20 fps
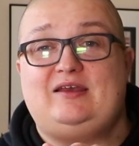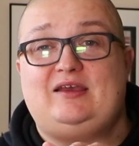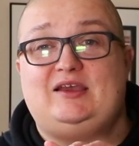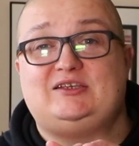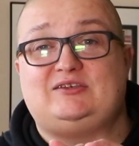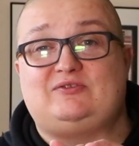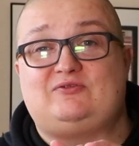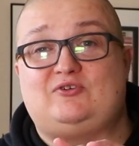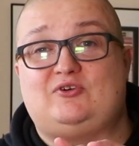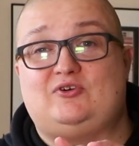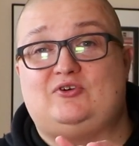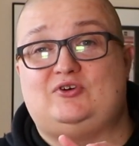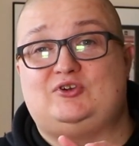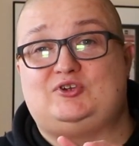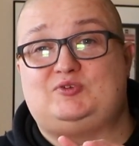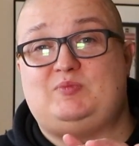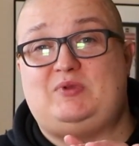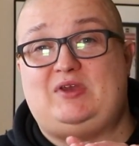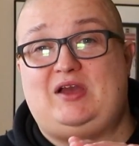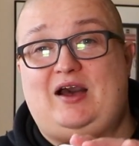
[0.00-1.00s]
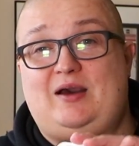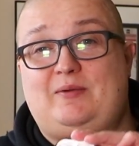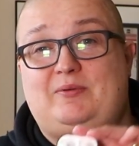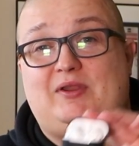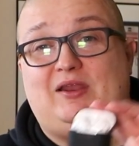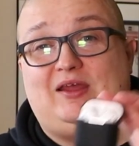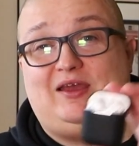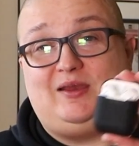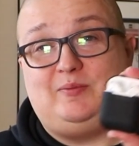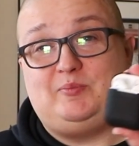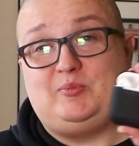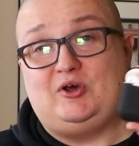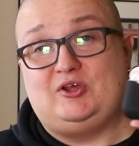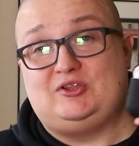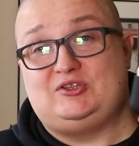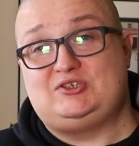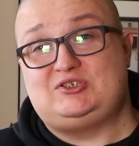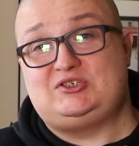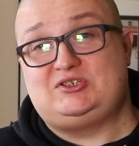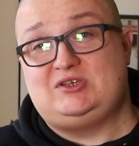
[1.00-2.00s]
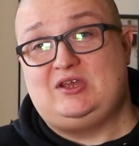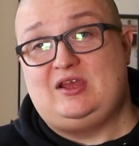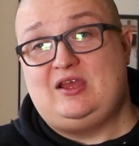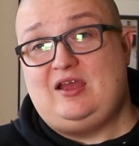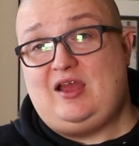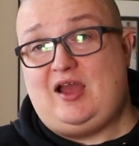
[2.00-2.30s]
is of course my Apple AirPods.